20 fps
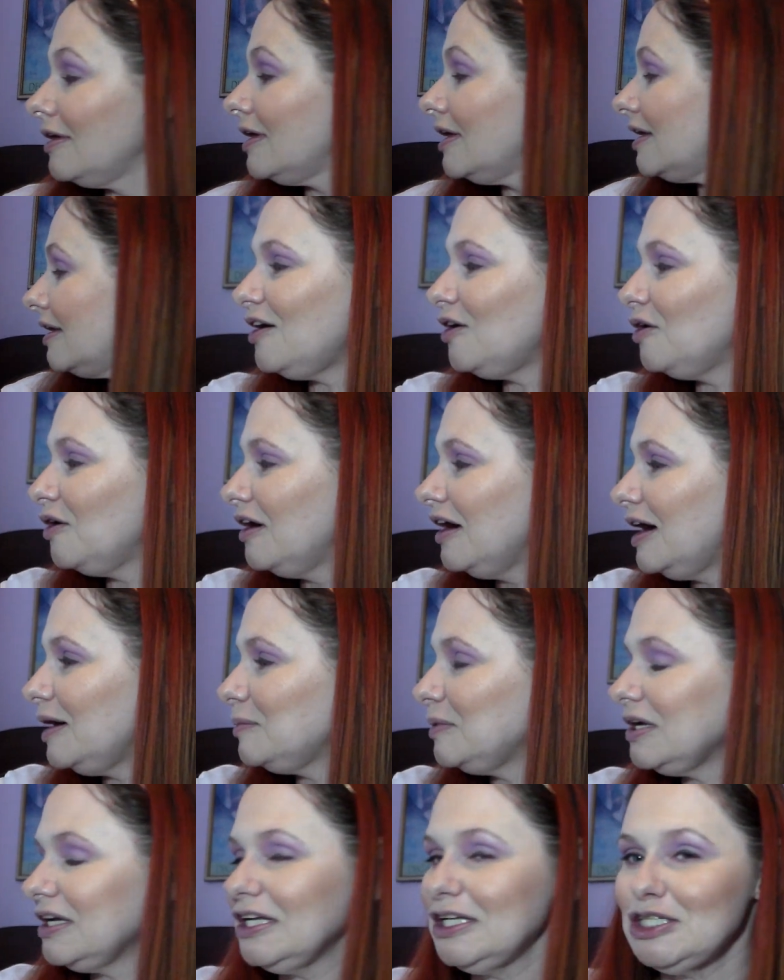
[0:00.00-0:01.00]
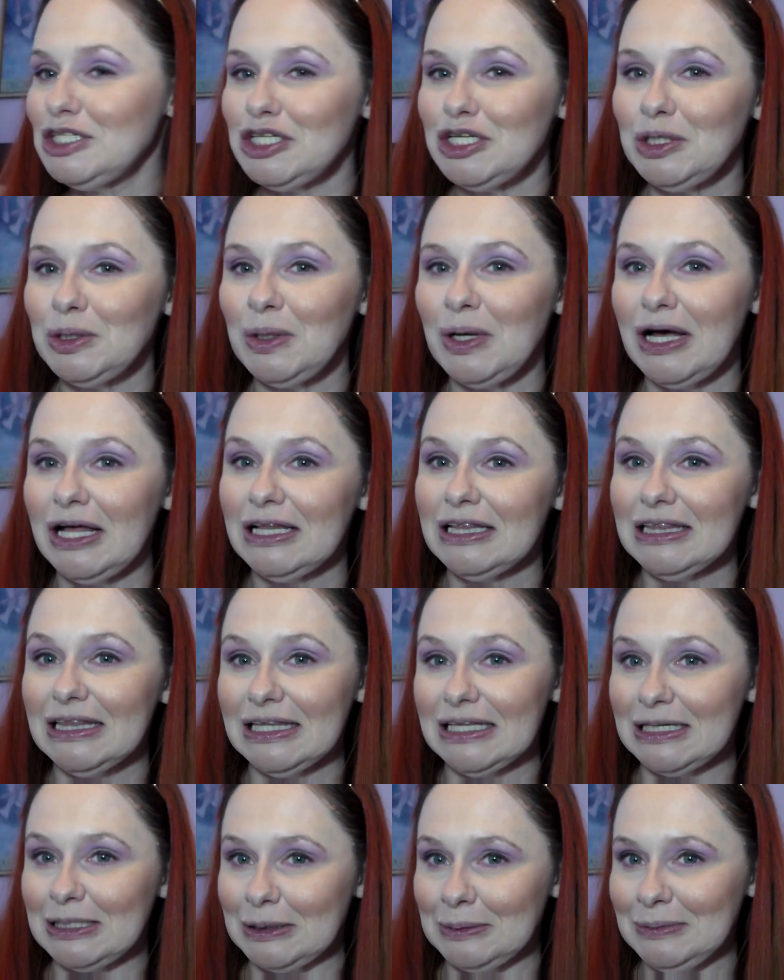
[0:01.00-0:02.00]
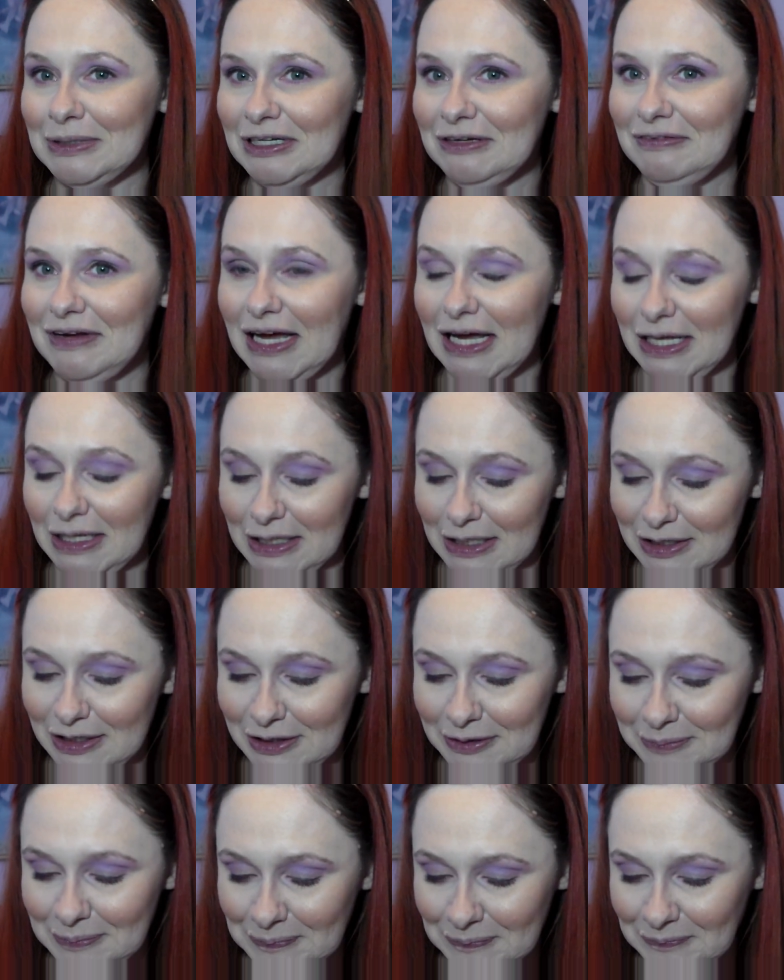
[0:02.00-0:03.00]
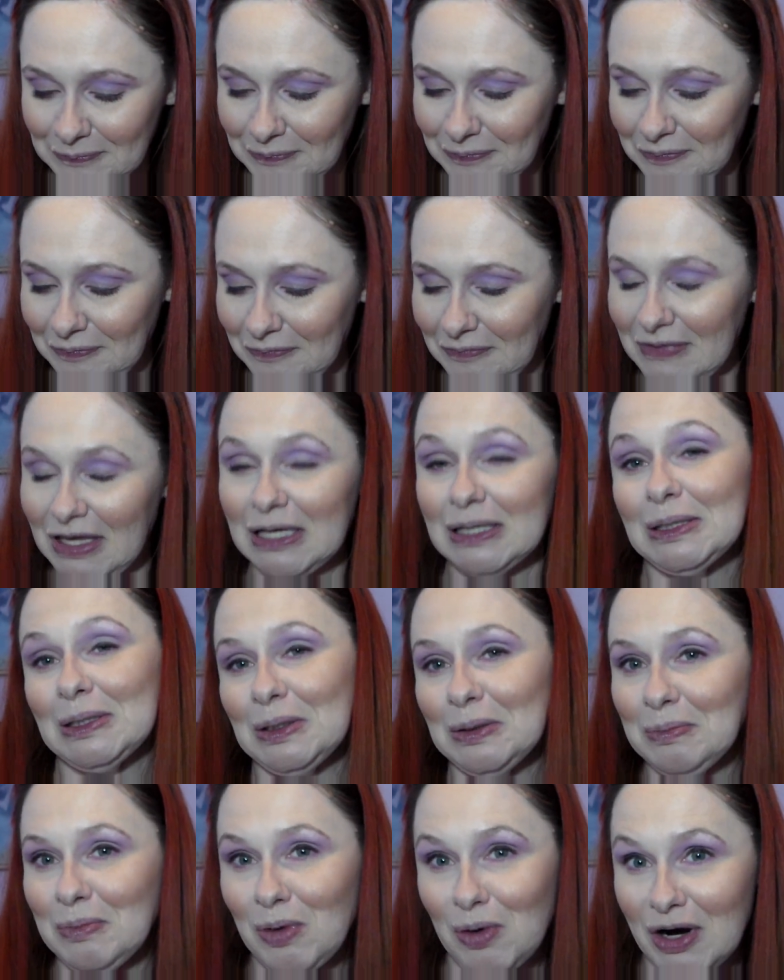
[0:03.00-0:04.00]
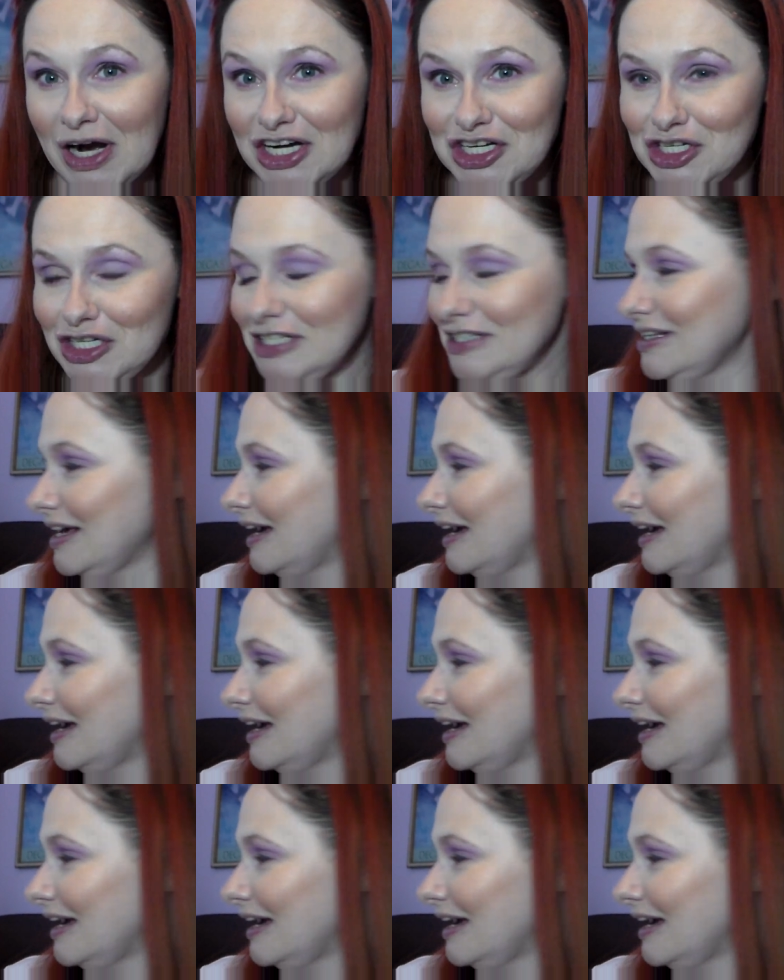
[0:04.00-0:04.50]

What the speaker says: Now I'm gonna do a little bit of highlighter, a little more I should